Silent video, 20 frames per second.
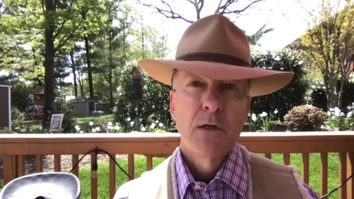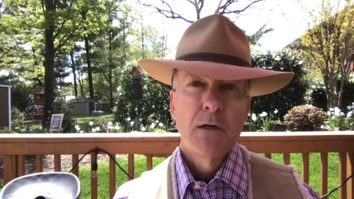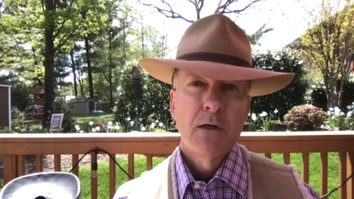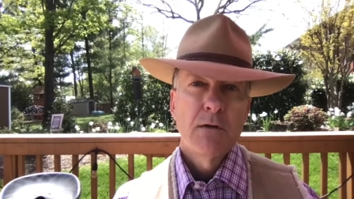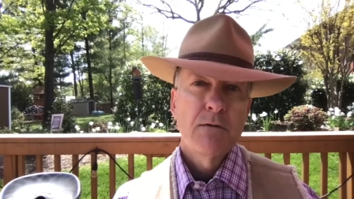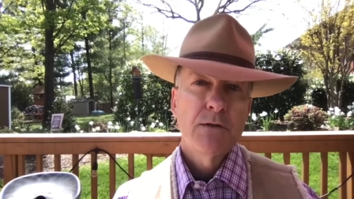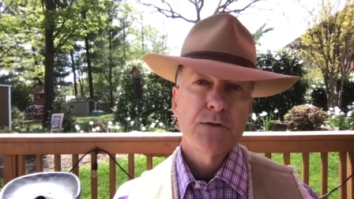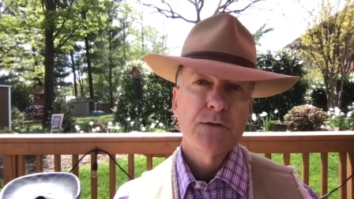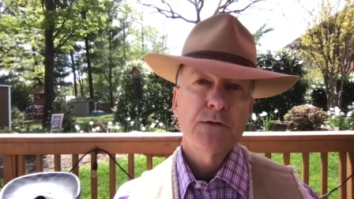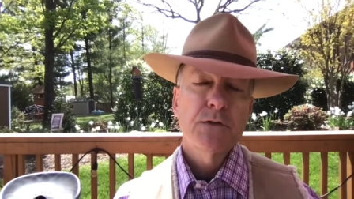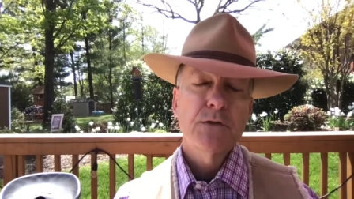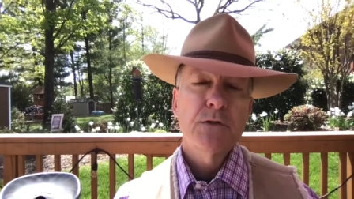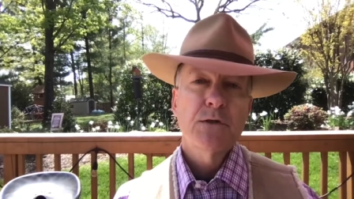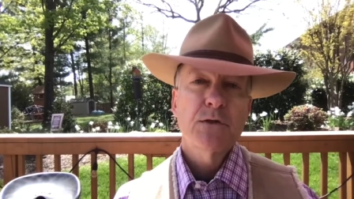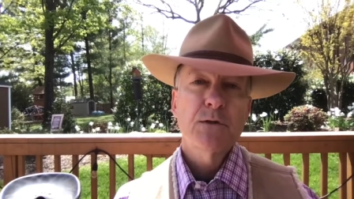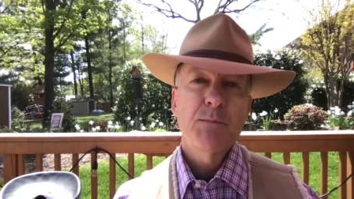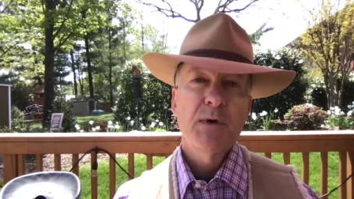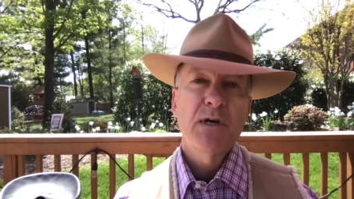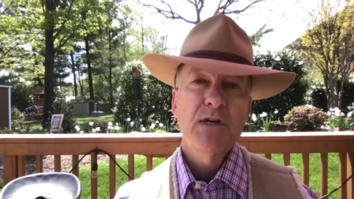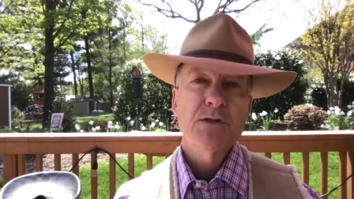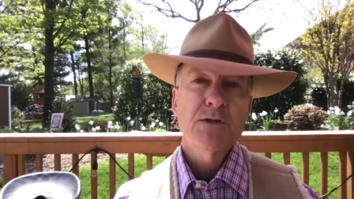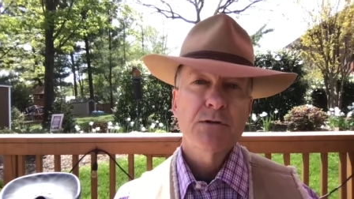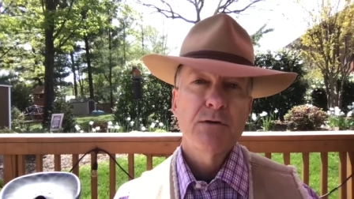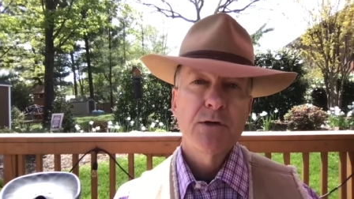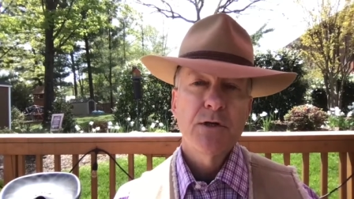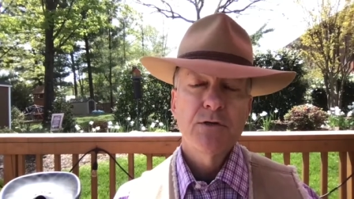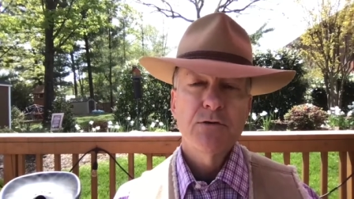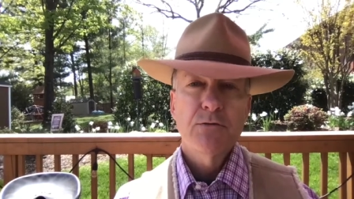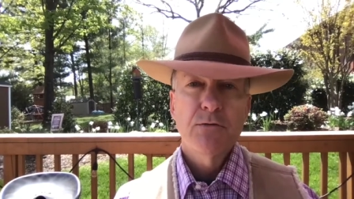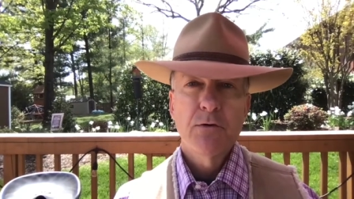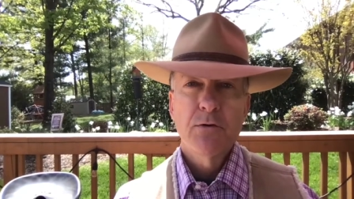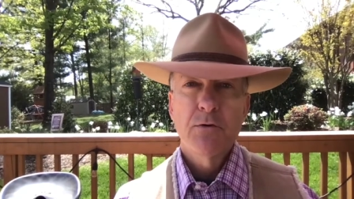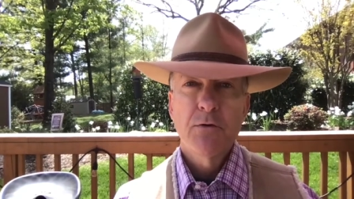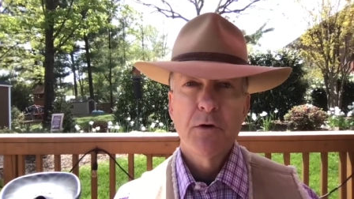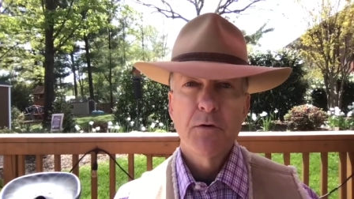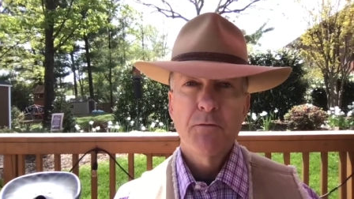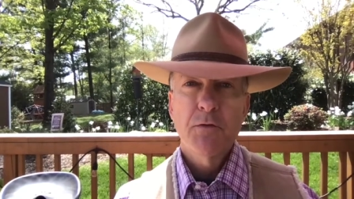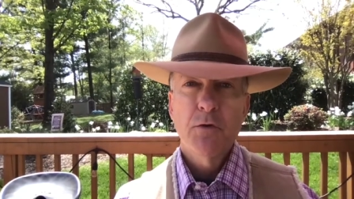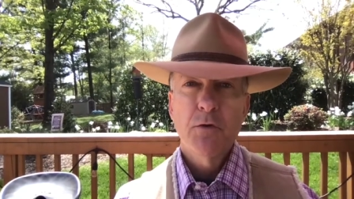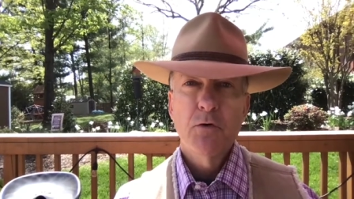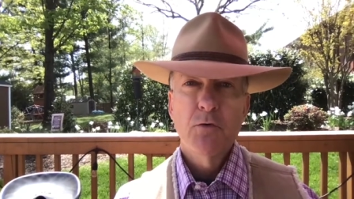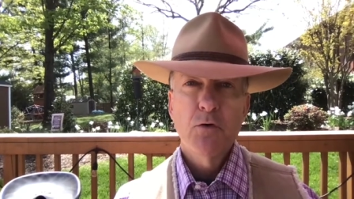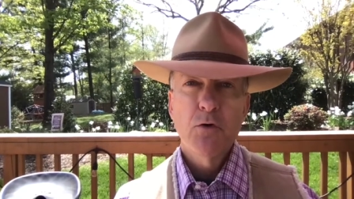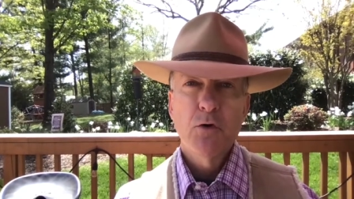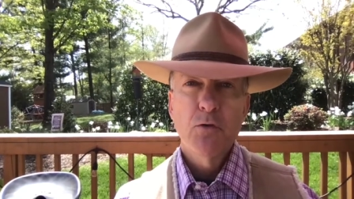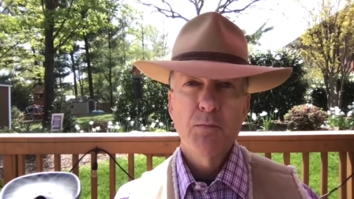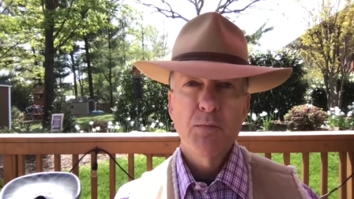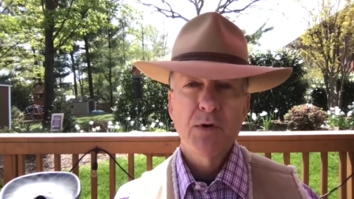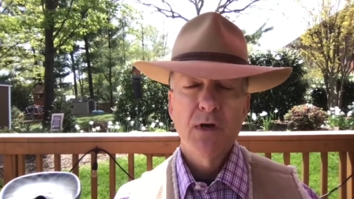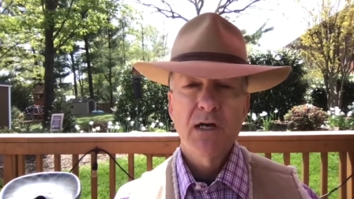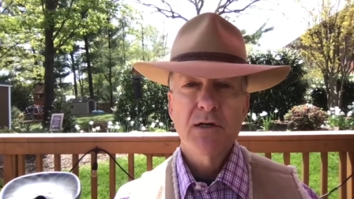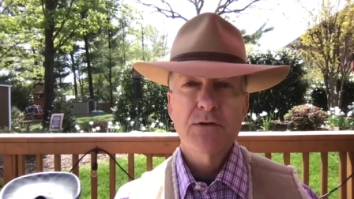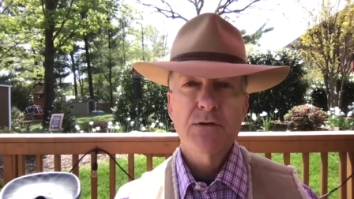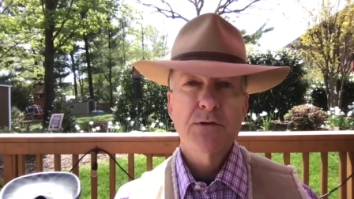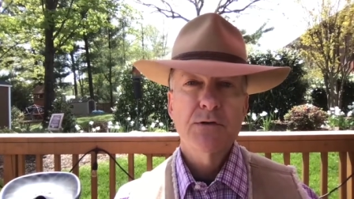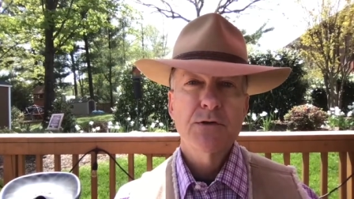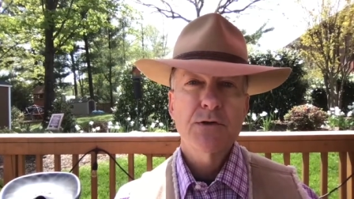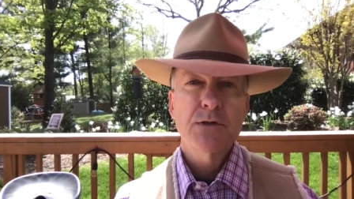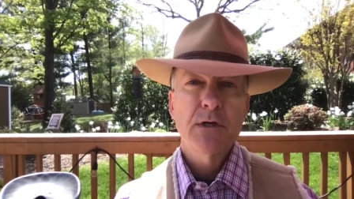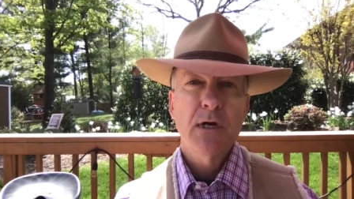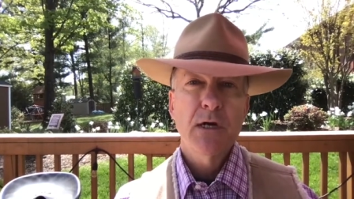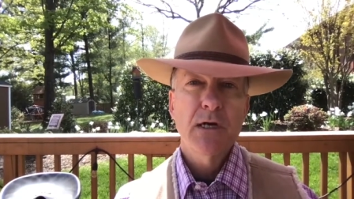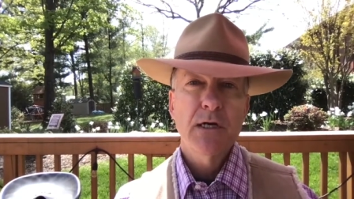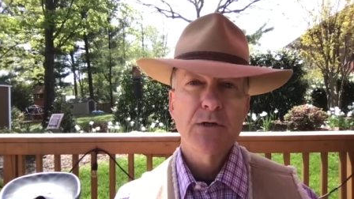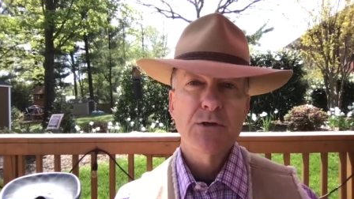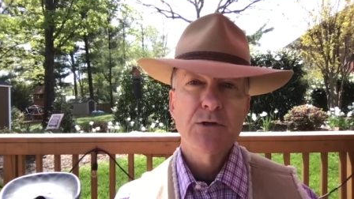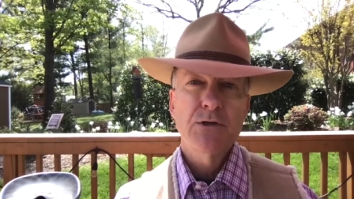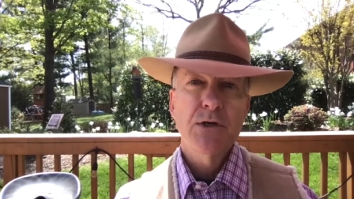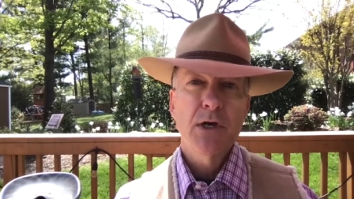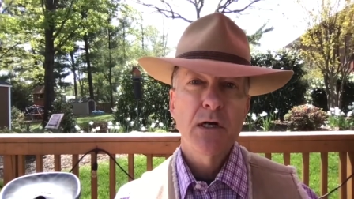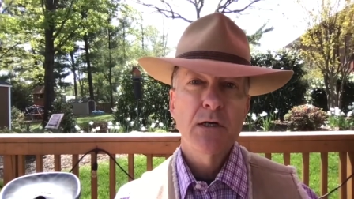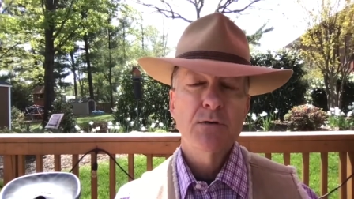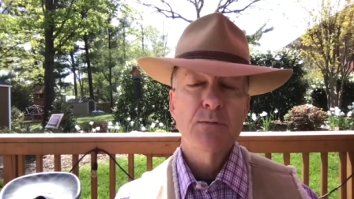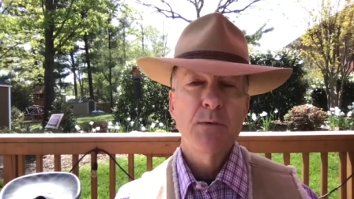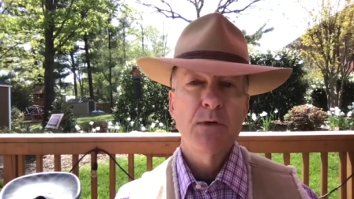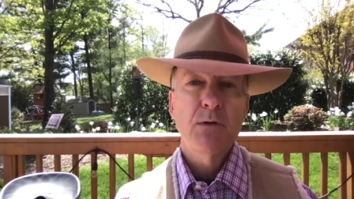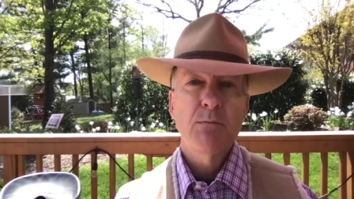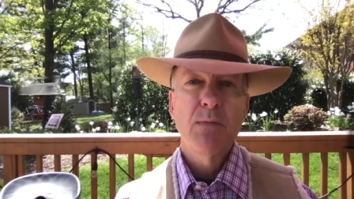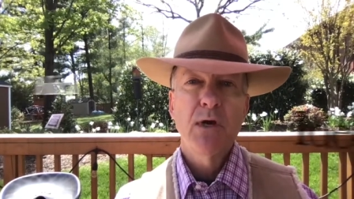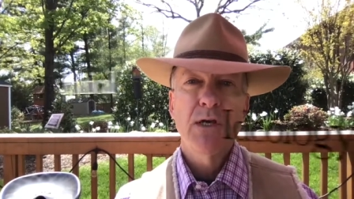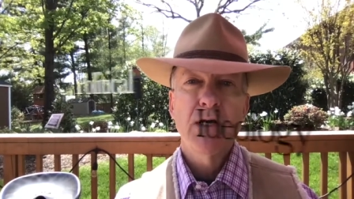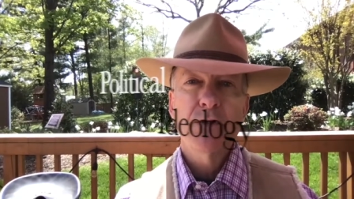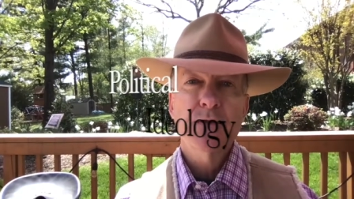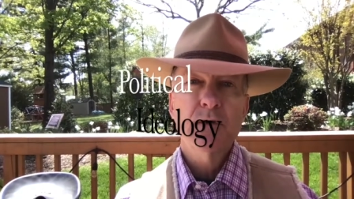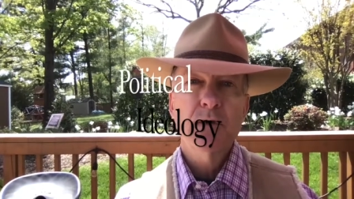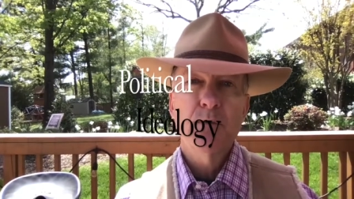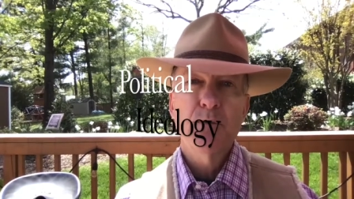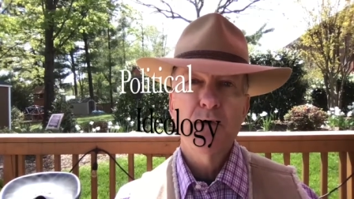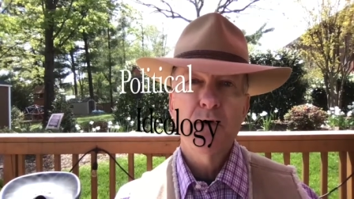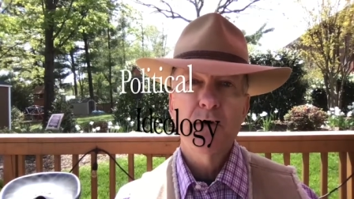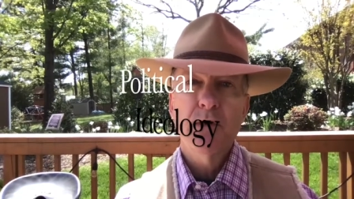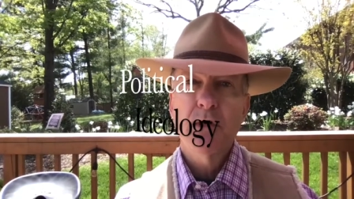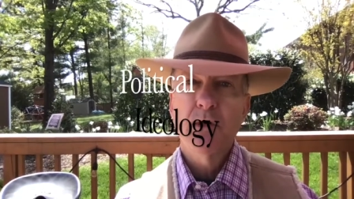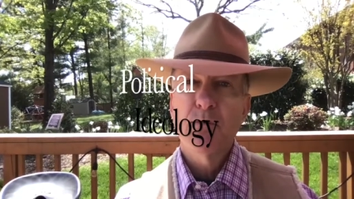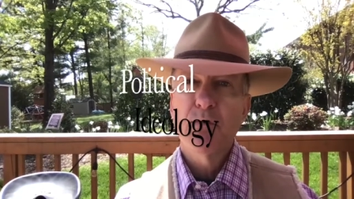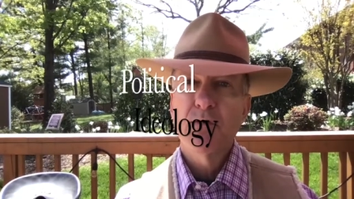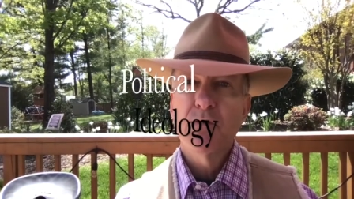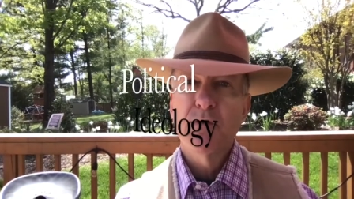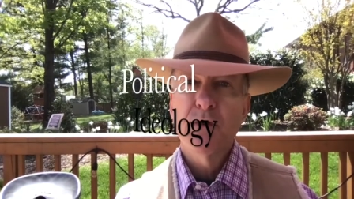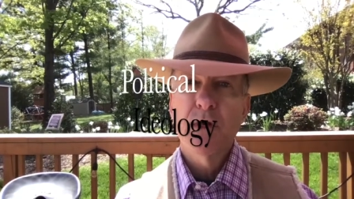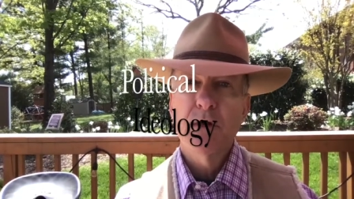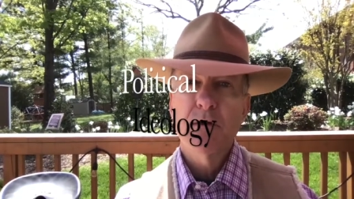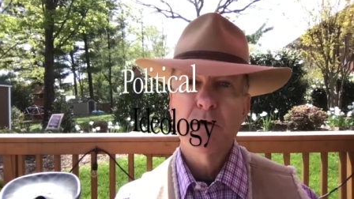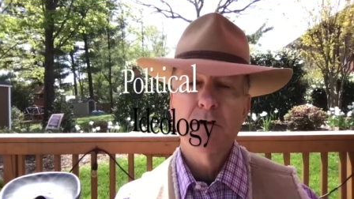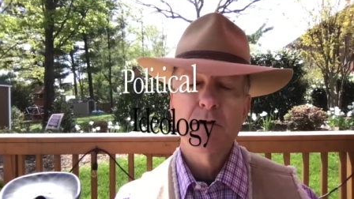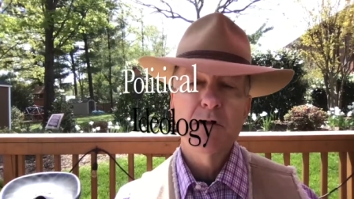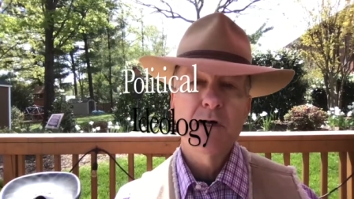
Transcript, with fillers: This is especially true if the group exercise judgment based upon a political